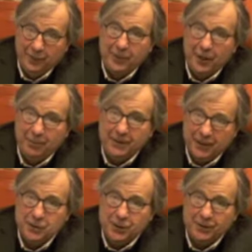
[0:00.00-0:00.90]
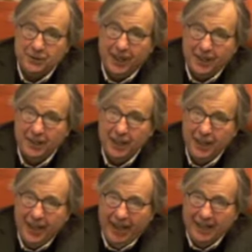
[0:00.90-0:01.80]
of competitions, right?
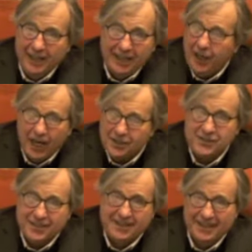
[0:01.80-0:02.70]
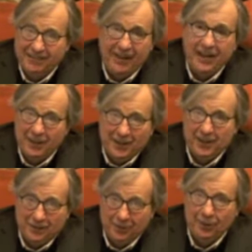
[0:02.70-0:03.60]
And he constantly
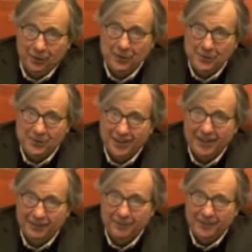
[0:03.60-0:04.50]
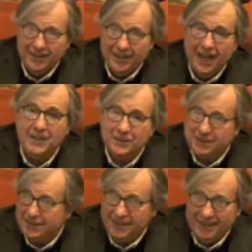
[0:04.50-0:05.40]
violated the rules. He
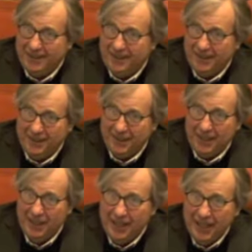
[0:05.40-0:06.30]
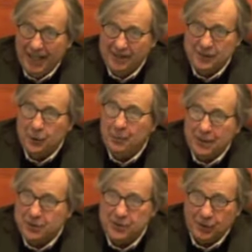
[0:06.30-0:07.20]
constantly did it. Yeah. So
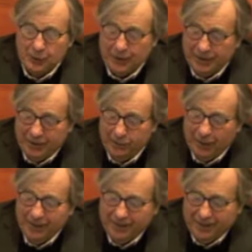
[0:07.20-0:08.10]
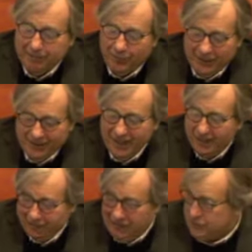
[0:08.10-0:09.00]
much so that at one point,
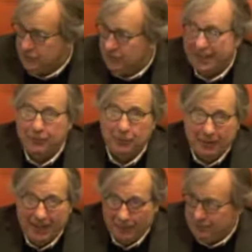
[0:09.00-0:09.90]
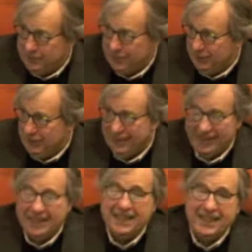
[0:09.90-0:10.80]
which today would be absolutely
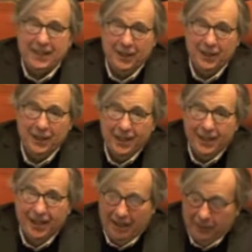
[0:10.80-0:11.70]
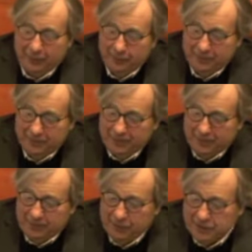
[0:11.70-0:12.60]
illegal,
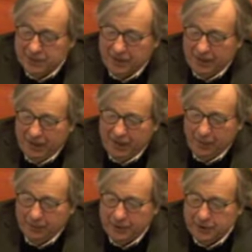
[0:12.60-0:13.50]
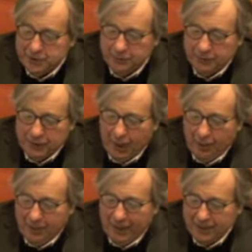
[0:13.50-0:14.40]
it was a competition for an
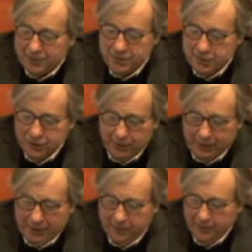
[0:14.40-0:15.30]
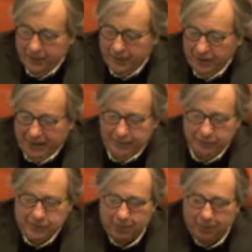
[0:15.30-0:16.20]
opera house in Germany, and there
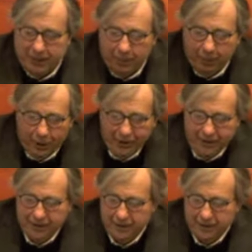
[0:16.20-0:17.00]
was a big park,